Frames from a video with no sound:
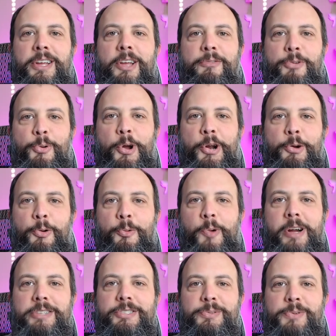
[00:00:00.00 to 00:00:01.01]
If you're wondering
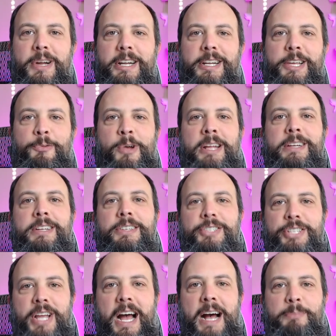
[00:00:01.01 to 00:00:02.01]
where Serenity went,
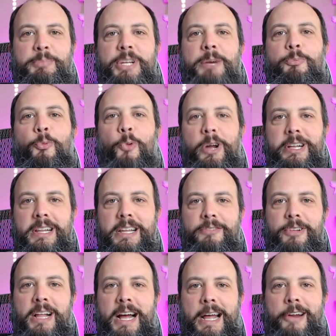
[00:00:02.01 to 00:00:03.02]
she hopped up one
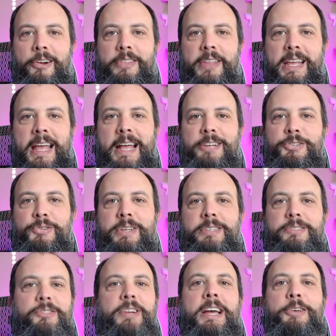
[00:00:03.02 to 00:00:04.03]
level higher on the cat tree,
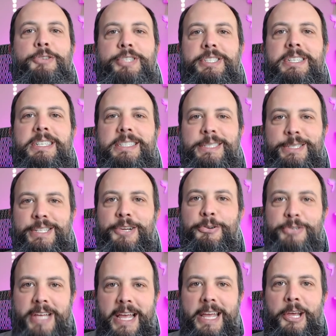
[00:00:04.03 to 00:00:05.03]
so now you just get to see her
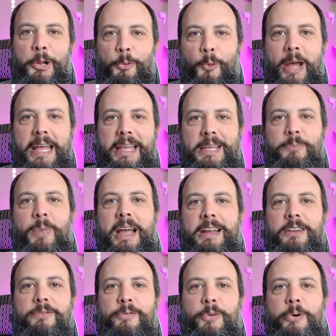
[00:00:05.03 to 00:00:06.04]
tail wagging back
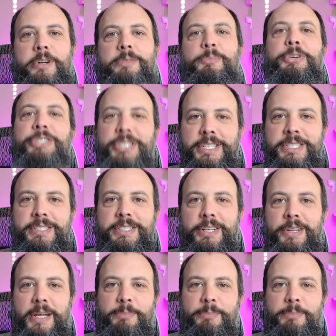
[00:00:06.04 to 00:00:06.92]
and forth, but she is still up